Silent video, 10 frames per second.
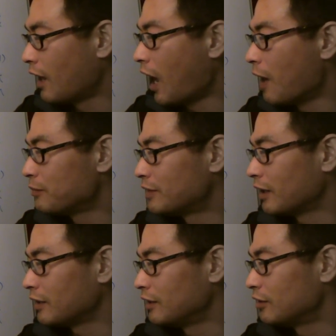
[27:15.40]

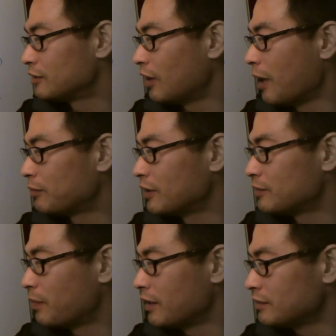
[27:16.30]
object in this empty
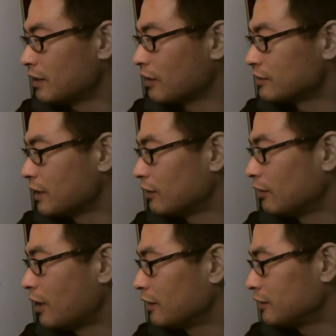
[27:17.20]
space, like a
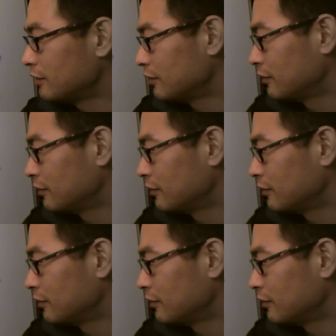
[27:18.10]
satellite,